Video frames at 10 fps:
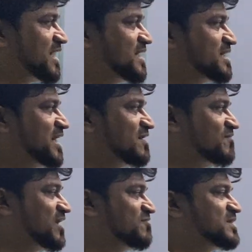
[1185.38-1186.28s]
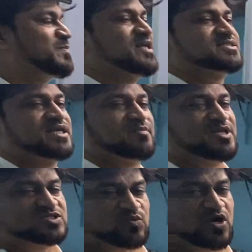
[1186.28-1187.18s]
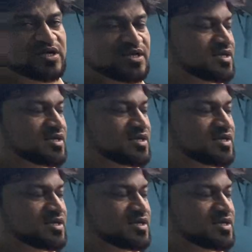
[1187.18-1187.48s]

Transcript: sign, 10y with plus sign. Means what?